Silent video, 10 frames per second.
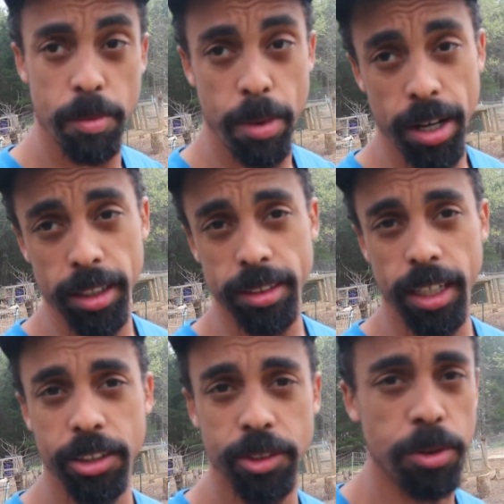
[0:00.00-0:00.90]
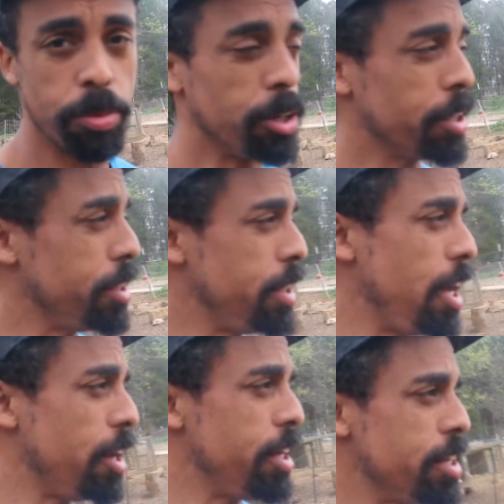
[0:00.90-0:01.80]
Everybody looks like they're doing pretty good
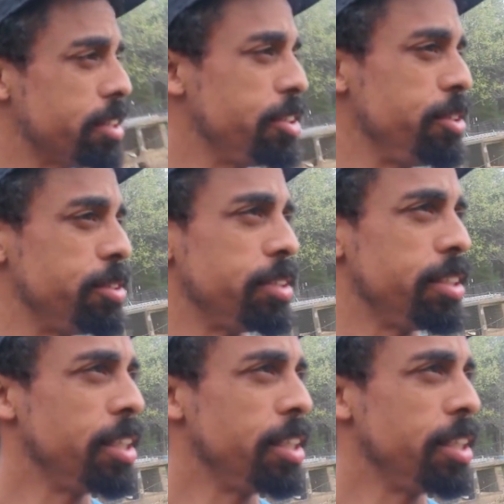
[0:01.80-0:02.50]
down here too.